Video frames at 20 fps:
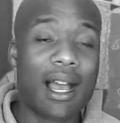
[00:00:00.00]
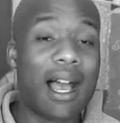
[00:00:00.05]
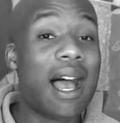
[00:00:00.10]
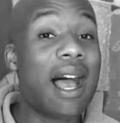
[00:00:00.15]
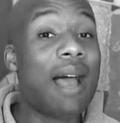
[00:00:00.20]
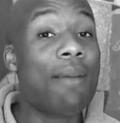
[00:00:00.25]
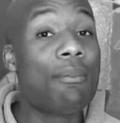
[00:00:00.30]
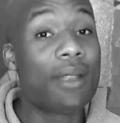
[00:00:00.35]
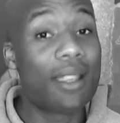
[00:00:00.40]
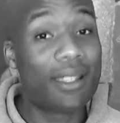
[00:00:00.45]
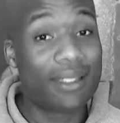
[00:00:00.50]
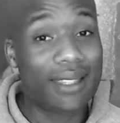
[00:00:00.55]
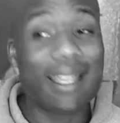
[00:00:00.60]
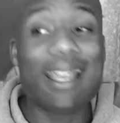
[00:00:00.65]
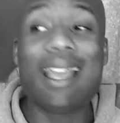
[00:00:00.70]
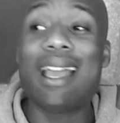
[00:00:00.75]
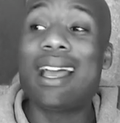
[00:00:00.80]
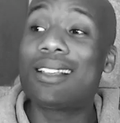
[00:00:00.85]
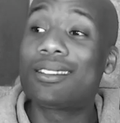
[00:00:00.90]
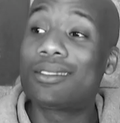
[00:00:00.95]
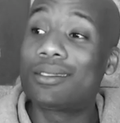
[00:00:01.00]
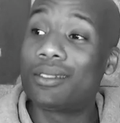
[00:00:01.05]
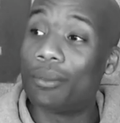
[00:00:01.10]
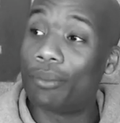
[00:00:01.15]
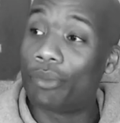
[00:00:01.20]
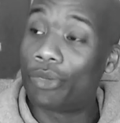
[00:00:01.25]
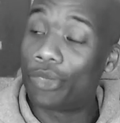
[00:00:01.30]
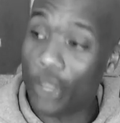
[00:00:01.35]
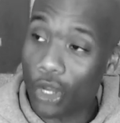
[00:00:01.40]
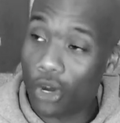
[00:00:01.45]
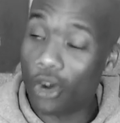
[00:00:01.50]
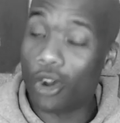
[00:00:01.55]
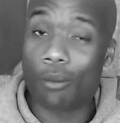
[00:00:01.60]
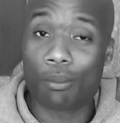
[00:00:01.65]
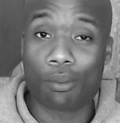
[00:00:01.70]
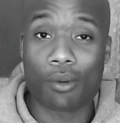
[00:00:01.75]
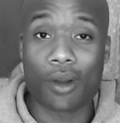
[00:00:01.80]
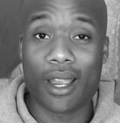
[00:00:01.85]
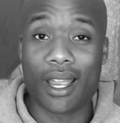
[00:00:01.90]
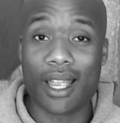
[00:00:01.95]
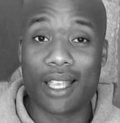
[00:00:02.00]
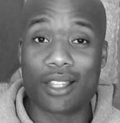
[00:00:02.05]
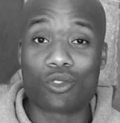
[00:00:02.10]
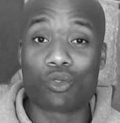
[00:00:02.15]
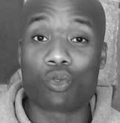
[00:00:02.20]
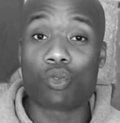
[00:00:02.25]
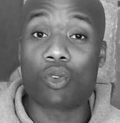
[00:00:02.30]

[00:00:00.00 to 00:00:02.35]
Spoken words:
I mean they had some thoroughbreds,